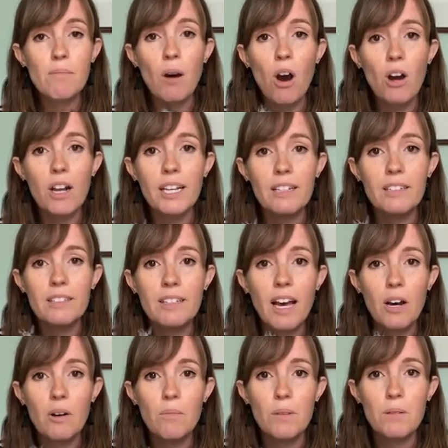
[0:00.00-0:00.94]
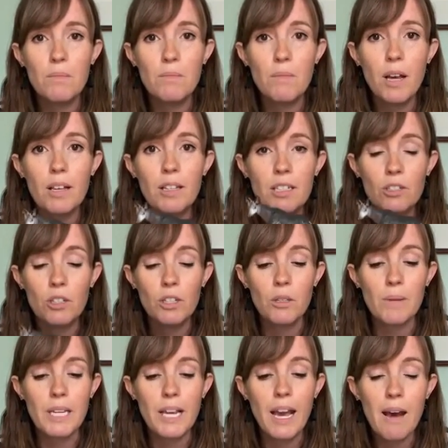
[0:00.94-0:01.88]
markings help them
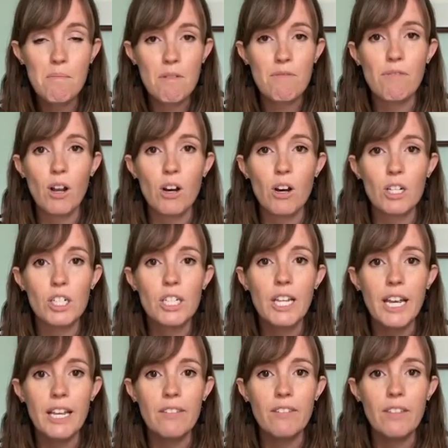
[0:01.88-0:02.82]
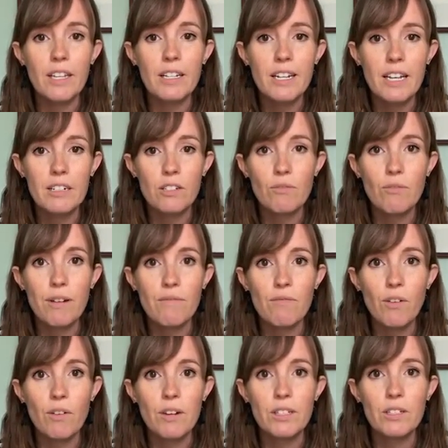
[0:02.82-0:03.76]
to be camouflaged in the dense
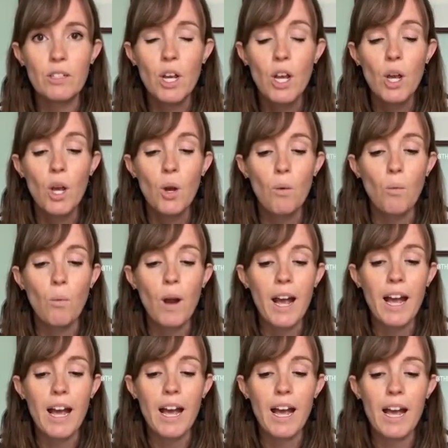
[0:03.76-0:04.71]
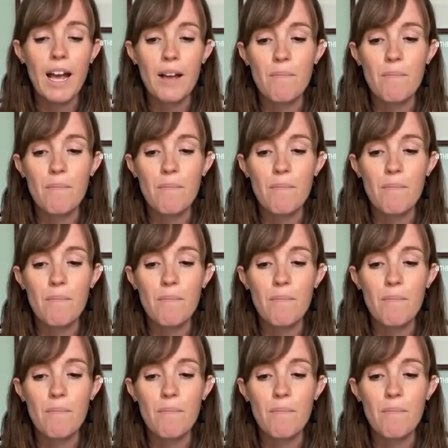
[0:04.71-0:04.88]
rainforest where